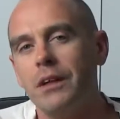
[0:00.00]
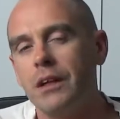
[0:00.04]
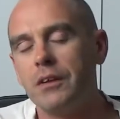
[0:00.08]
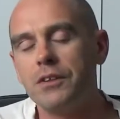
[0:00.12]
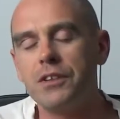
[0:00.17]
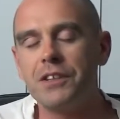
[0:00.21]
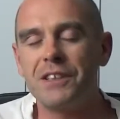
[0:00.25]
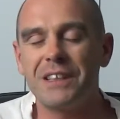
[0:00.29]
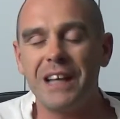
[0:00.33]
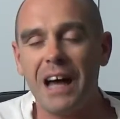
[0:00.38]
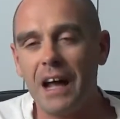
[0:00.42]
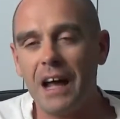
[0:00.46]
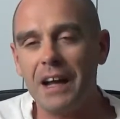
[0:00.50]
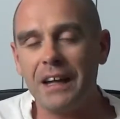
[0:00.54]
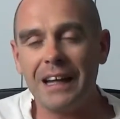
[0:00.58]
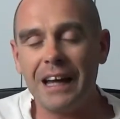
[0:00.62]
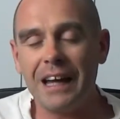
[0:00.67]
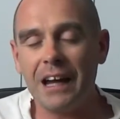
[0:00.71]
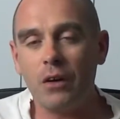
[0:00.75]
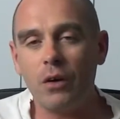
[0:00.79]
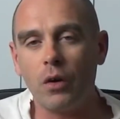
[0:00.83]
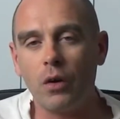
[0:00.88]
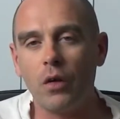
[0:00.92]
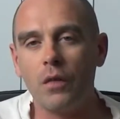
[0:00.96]
starting
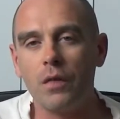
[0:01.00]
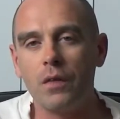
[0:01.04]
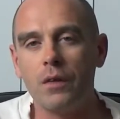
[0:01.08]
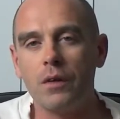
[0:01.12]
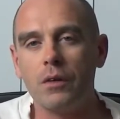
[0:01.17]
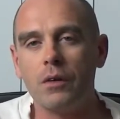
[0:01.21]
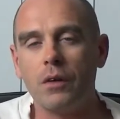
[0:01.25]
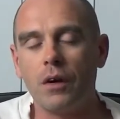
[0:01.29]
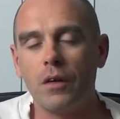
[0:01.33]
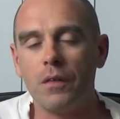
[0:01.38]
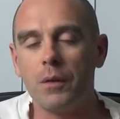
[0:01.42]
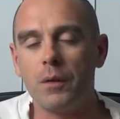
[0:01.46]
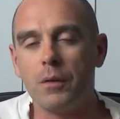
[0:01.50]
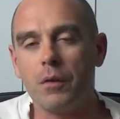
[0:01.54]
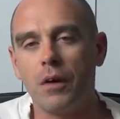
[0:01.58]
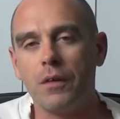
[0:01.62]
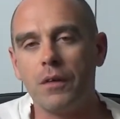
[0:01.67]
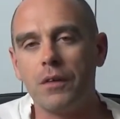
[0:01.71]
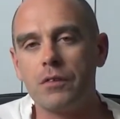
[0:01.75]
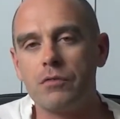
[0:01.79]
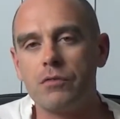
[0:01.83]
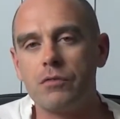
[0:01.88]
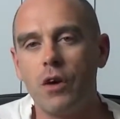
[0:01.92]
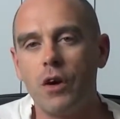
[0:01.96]
out on
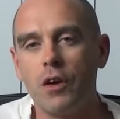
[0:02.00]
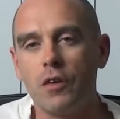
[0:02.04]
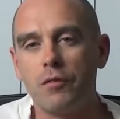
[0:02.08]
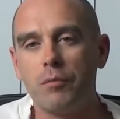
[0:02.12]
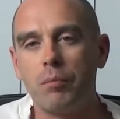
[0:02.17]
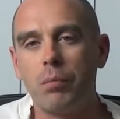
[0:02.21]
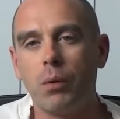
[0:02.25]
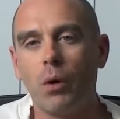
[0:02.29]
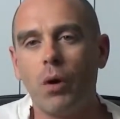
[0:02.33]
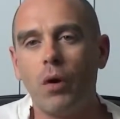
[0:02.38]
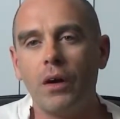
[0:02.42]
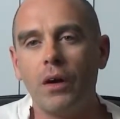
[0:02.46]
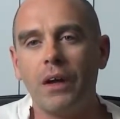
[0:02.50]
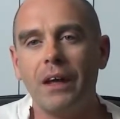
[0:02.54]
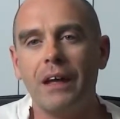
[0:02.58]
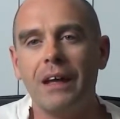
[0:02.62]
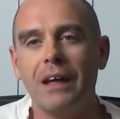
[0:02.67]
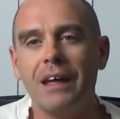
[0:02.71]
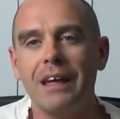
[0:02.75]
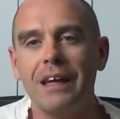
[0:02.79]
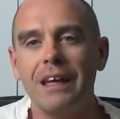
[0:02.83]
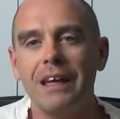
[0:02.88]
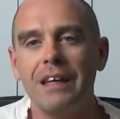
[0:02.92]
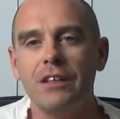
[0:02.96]
the road of
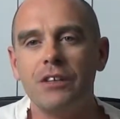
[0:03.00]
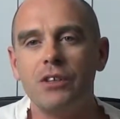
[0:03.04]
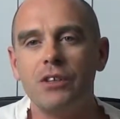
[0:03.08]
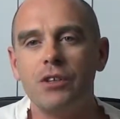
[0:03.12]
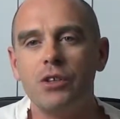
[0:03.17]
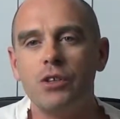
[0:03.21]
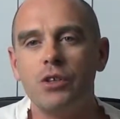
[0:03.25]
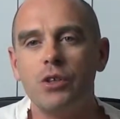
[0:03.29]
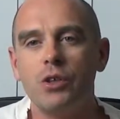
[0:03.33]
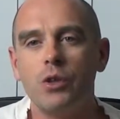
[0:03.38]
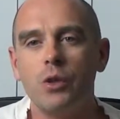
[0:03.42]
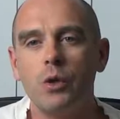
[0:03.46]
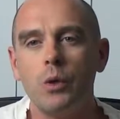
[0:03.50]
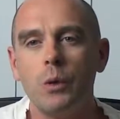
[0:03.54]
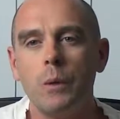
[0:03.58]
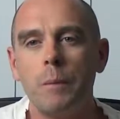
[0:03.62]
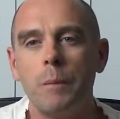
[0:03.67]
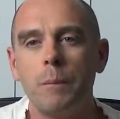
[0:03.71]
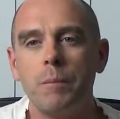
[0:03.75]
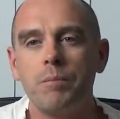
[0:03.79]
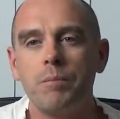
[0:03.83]
blogging is to